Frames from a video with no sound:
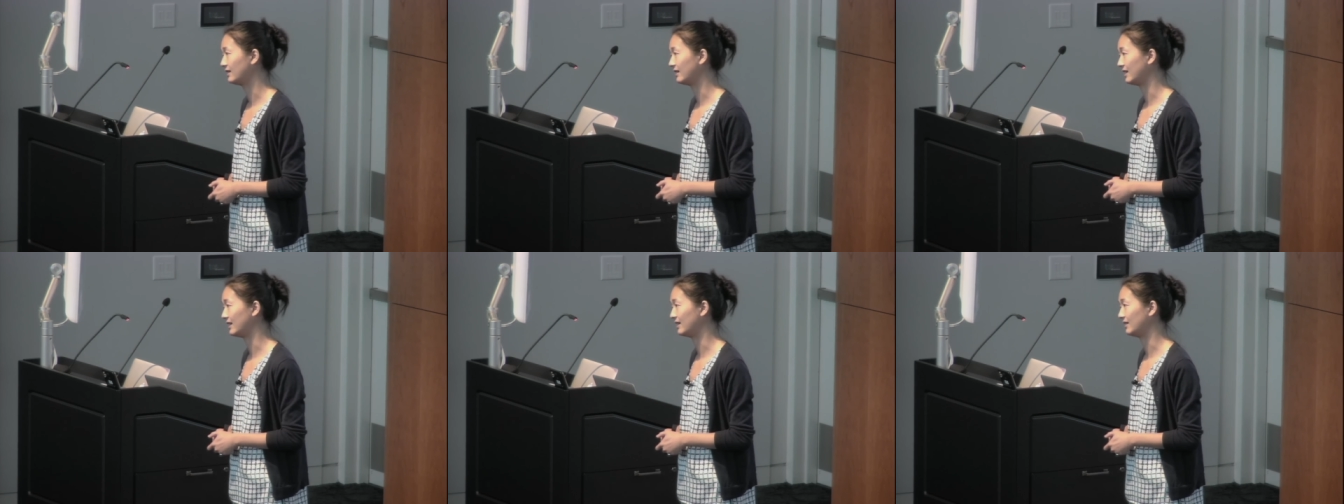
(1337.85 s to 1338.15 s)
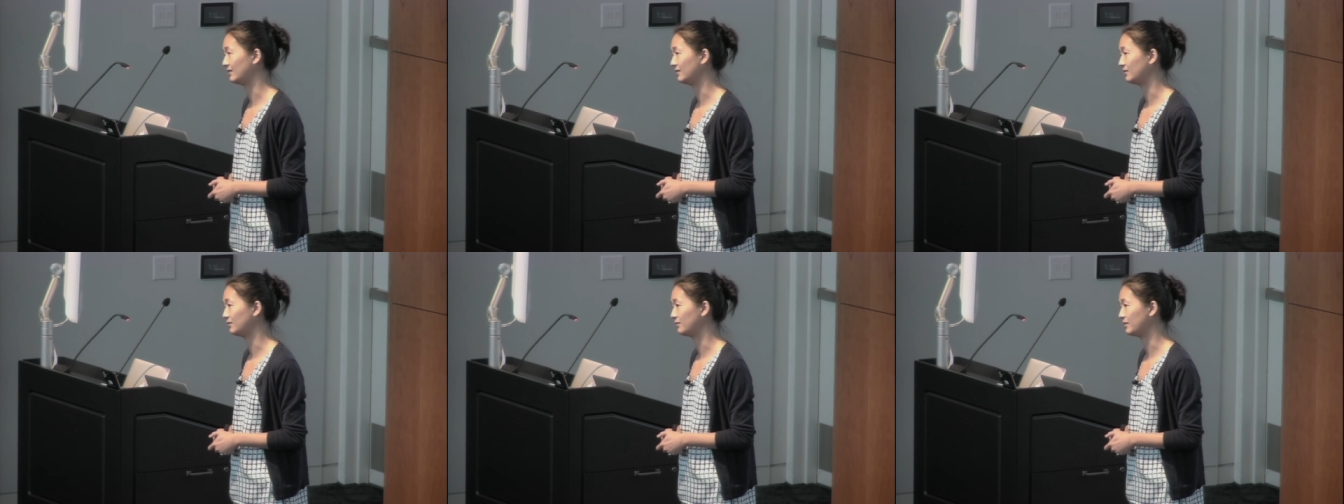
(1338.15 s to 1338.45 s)

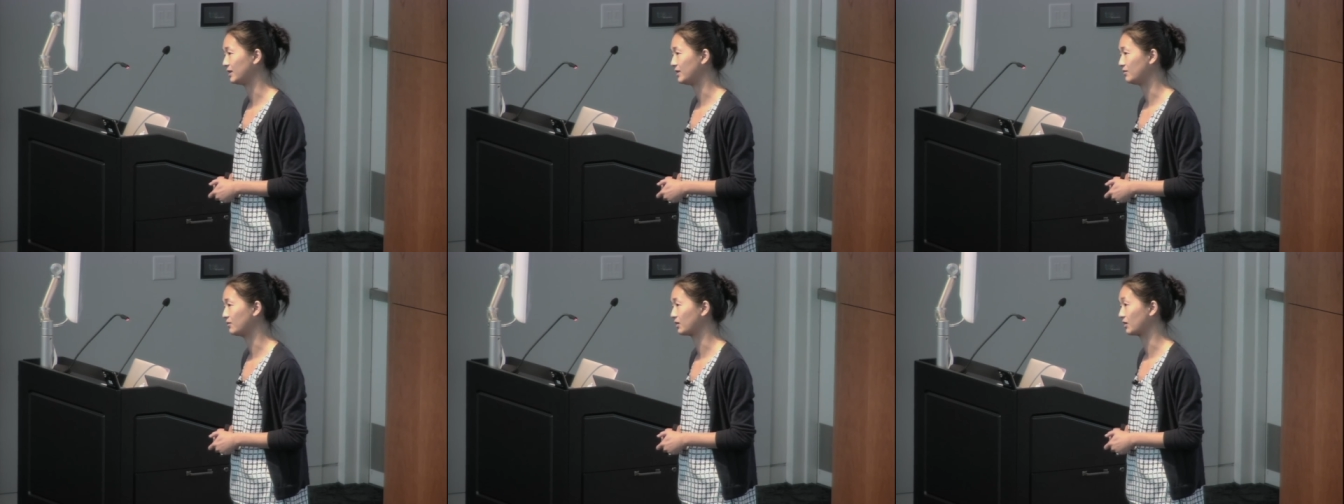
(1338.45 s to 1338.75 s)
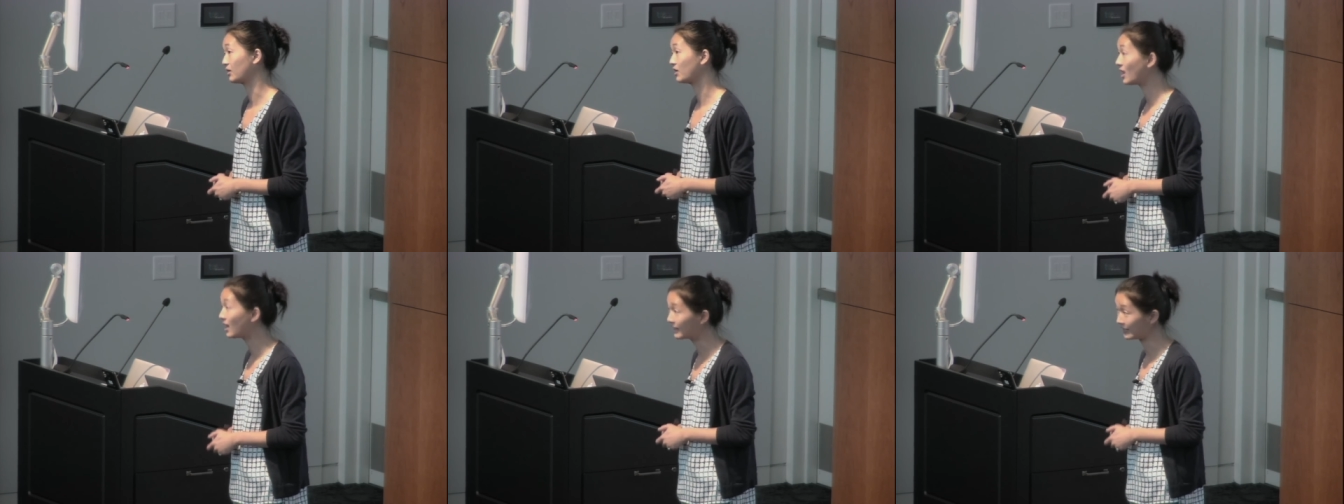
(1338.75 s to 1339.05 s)
And we
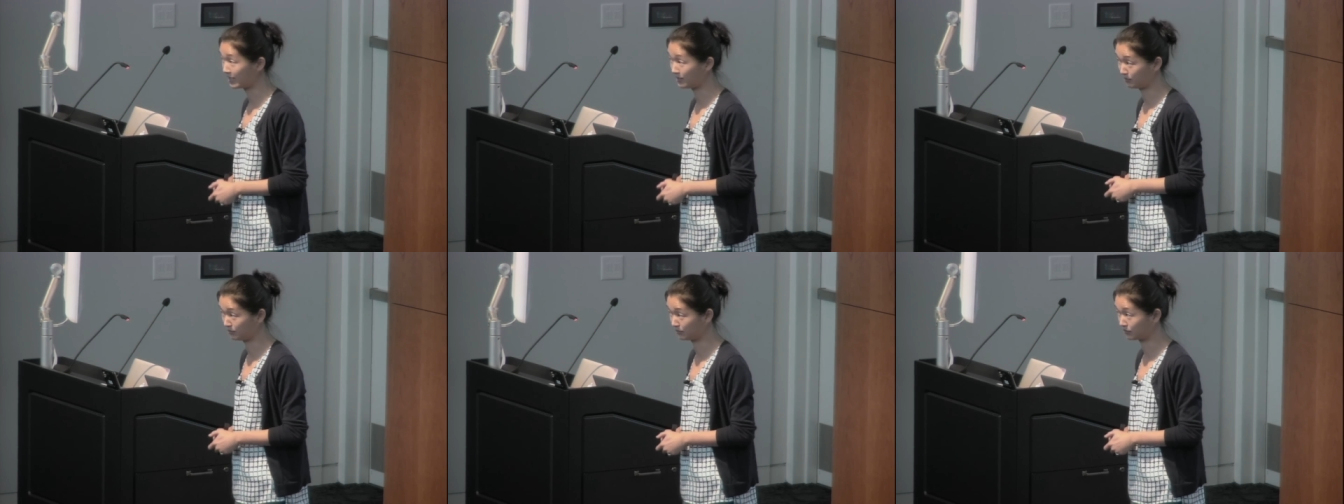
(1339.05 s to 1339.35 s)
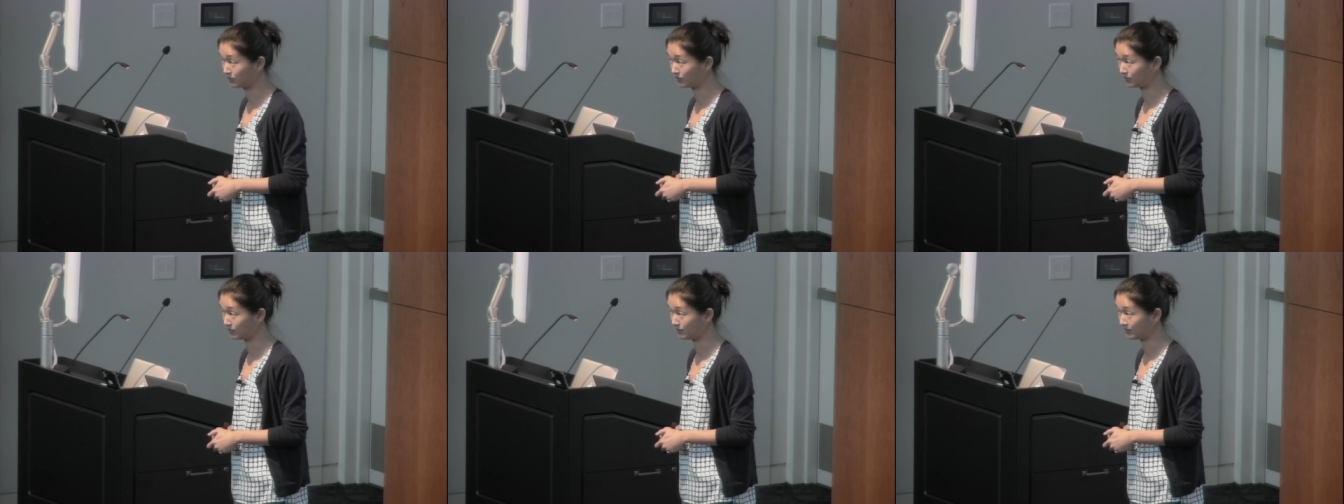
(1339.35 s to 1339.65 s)
were not able
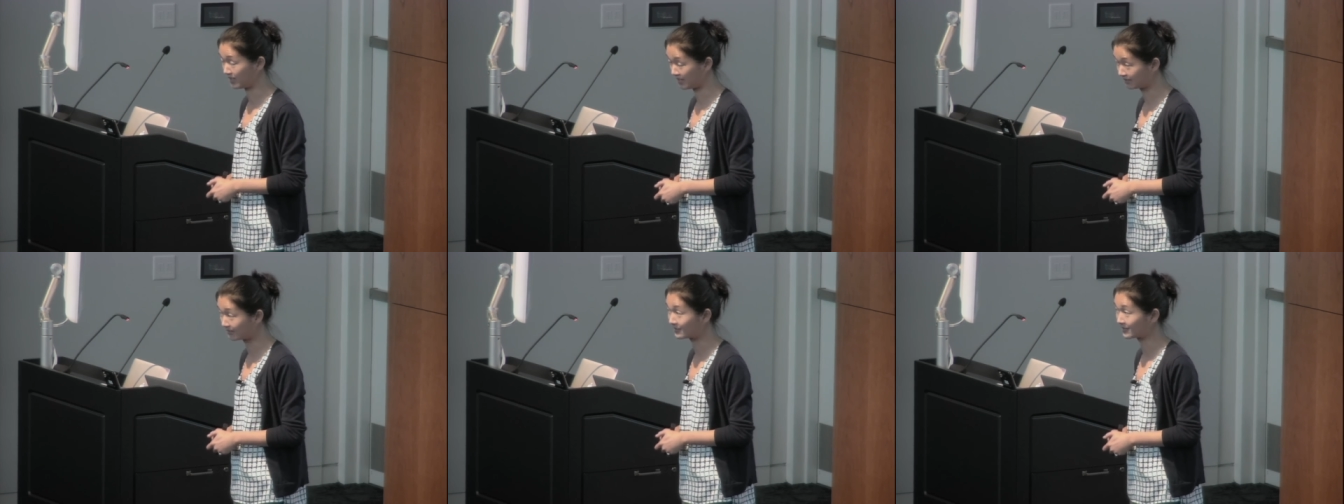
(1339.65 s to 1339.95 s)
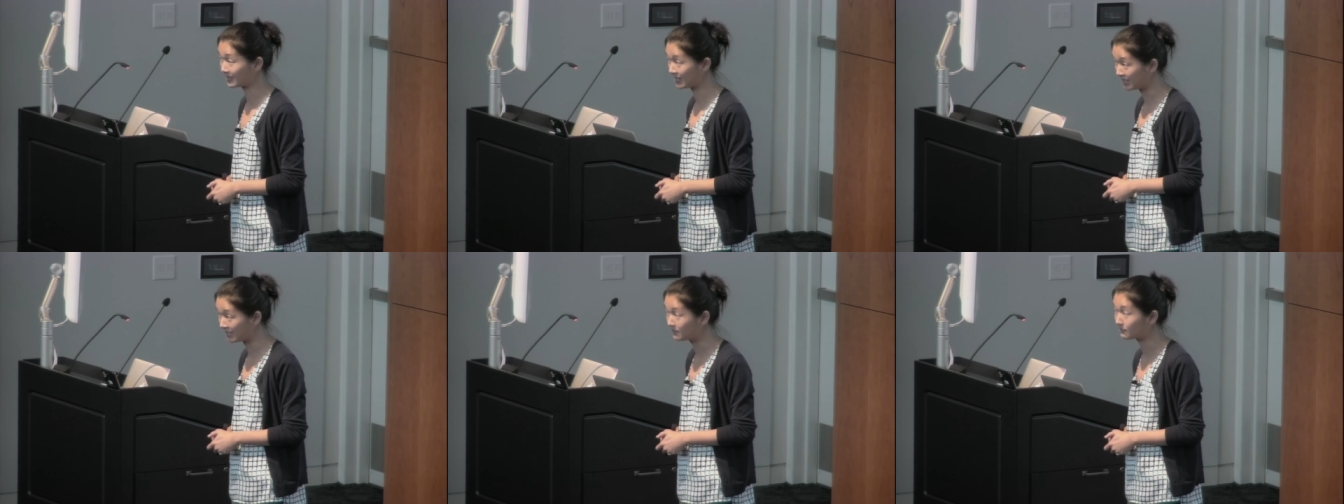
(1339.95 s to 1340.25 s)
to get
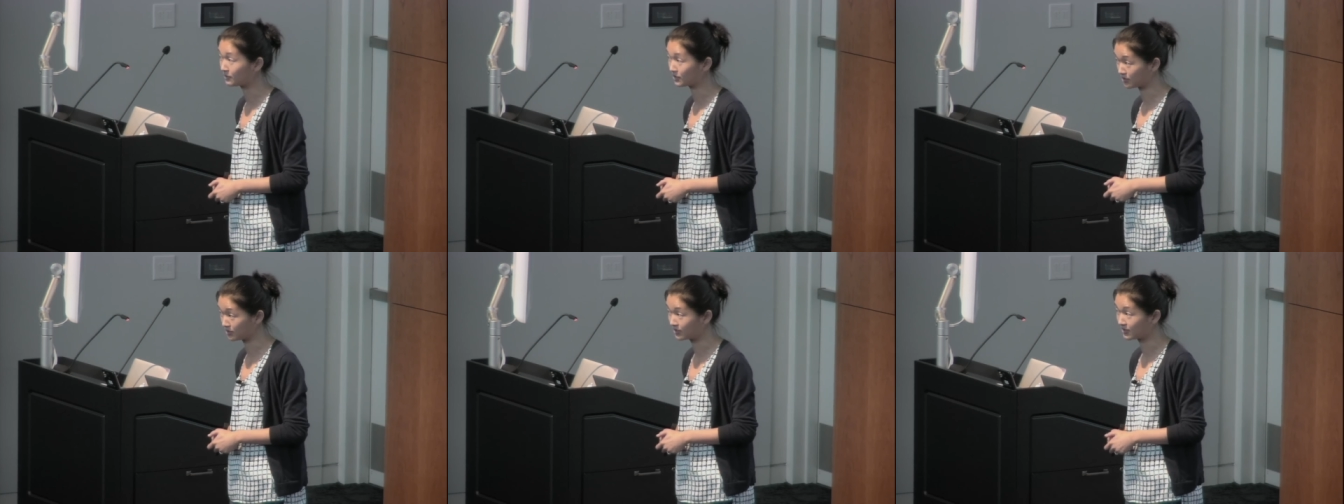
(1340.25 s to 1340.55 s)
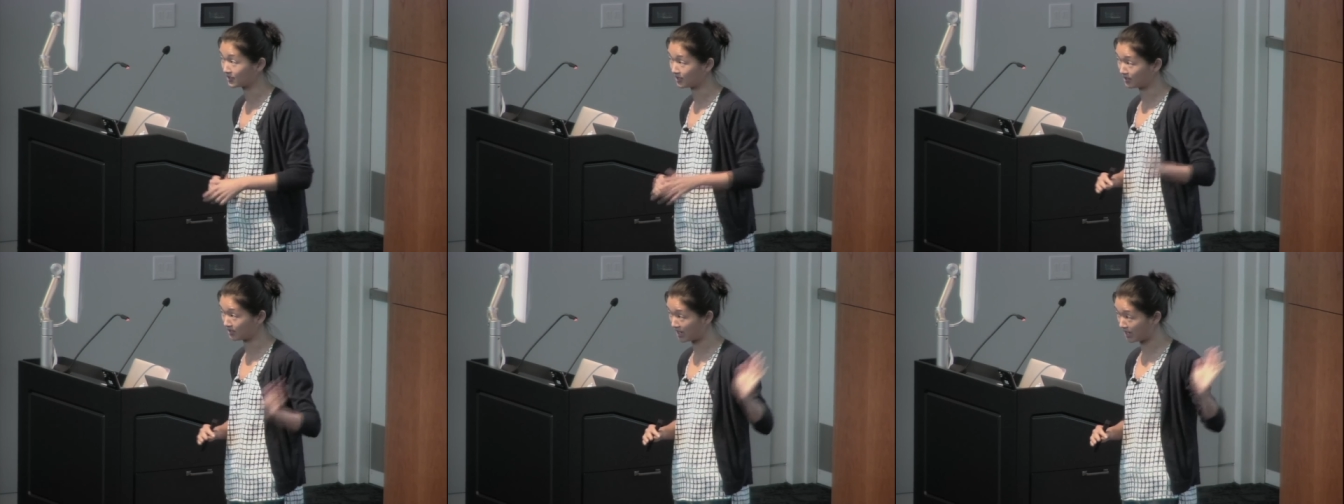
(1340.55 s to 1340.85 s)
this kind of
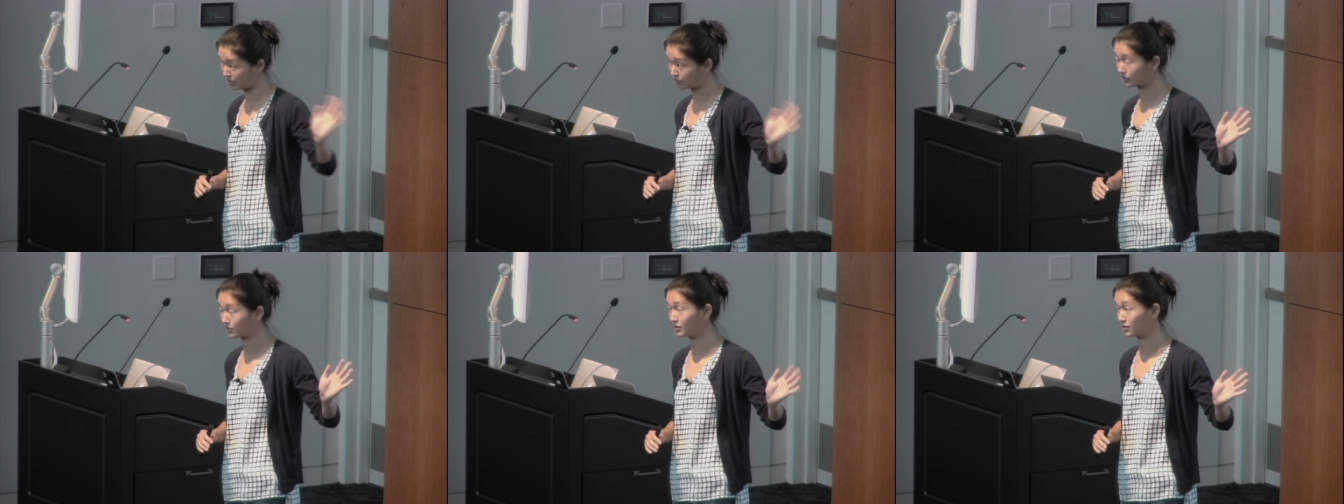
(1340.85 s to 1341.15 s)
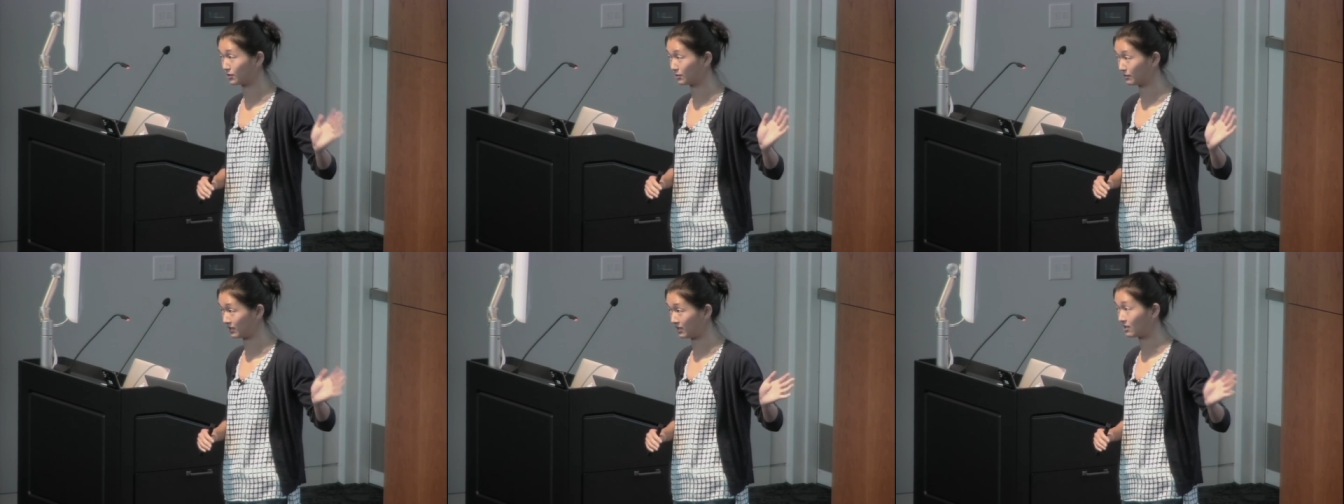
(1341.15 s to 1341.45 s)
results that I
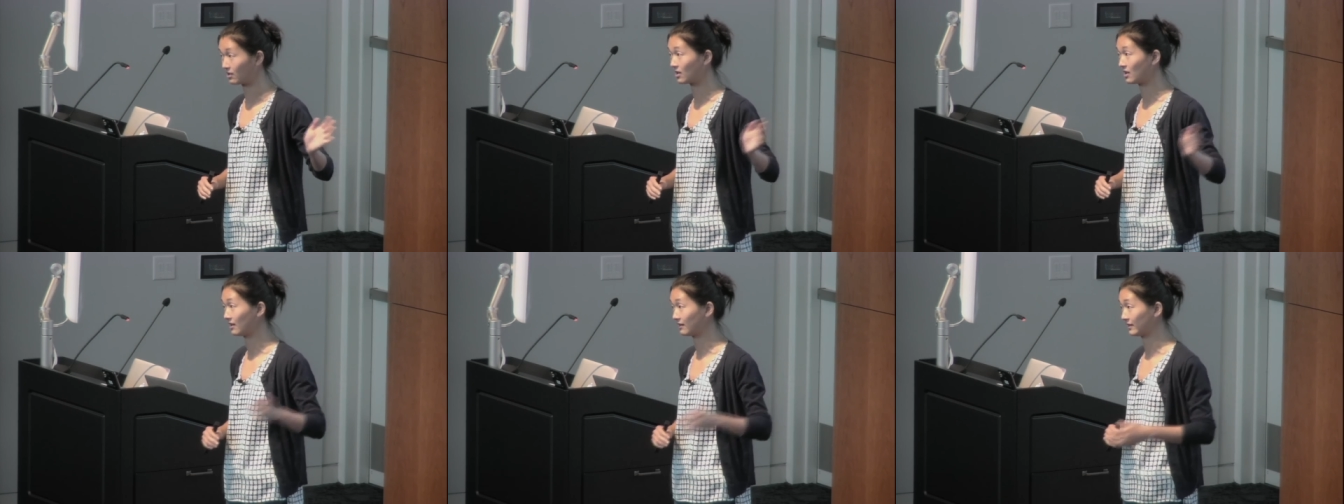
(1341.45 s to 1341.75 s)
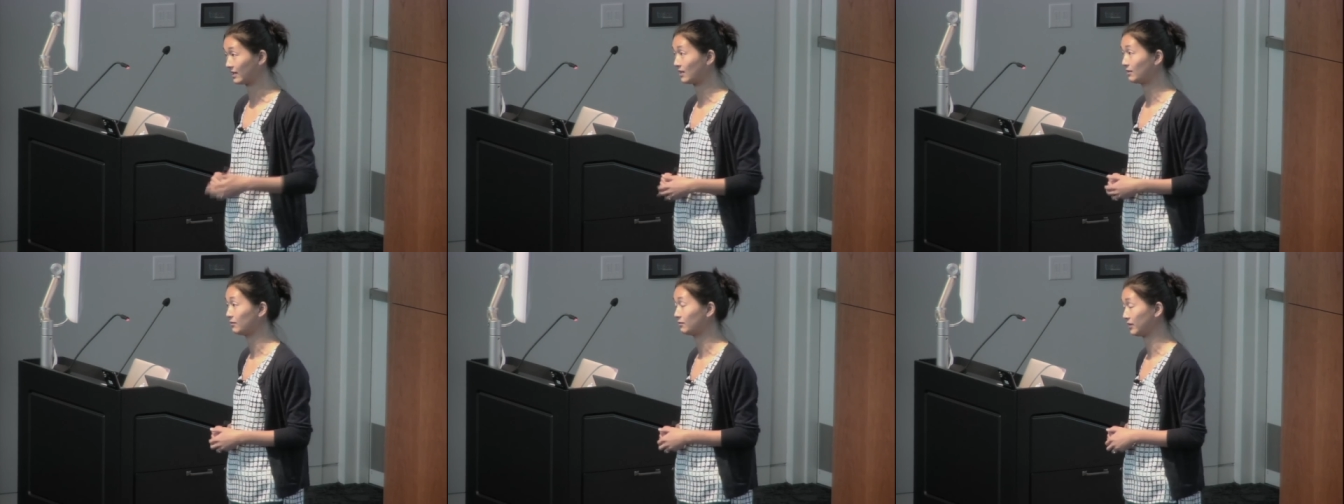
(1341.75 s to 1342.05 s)
showed you with
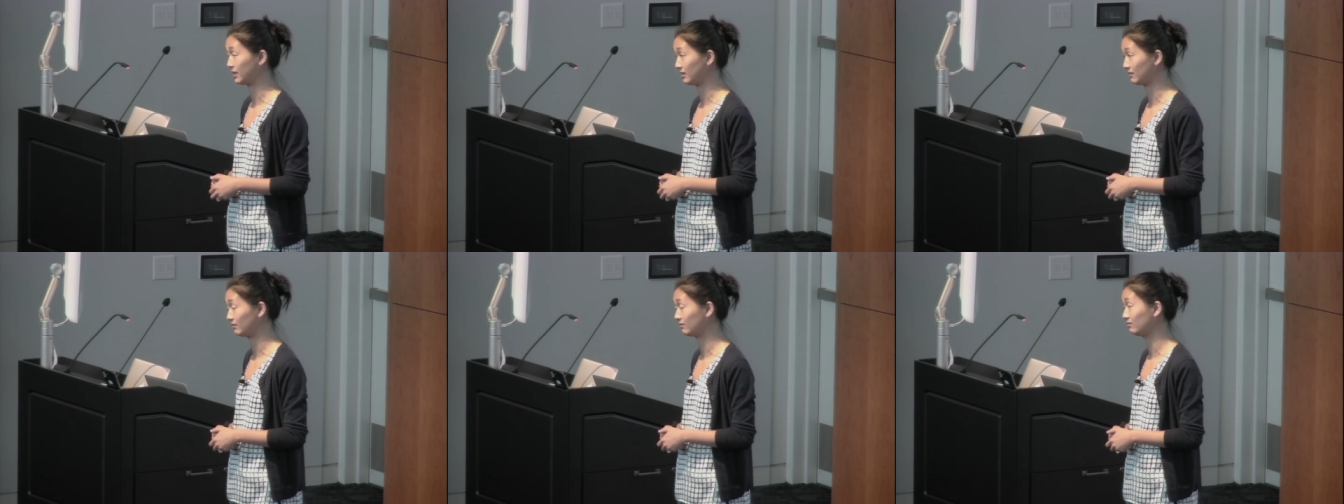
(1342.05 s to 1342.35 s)
ECOG that we,